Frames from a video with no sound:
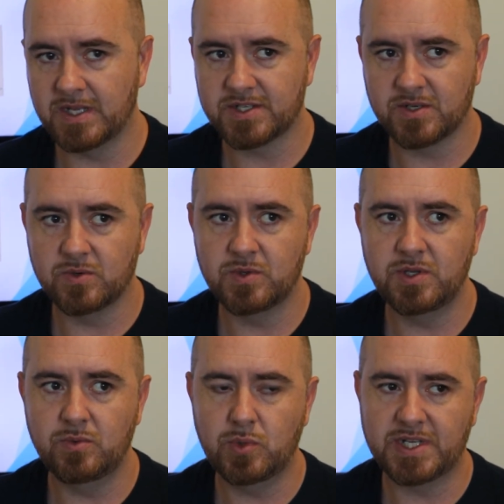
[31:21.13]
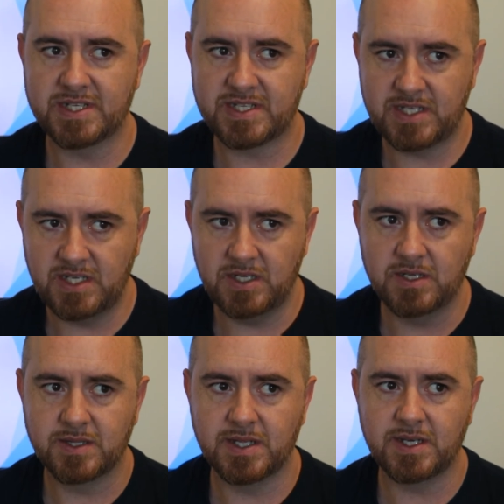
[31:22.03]
And so you can
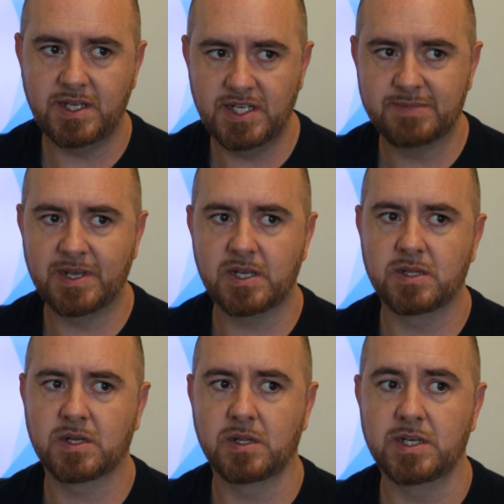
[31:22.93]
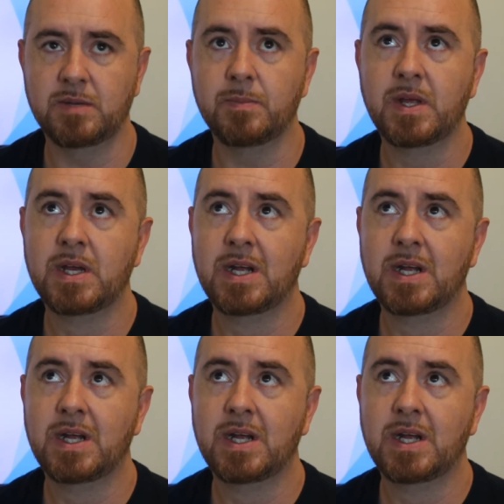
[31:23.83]
see that he's making the claim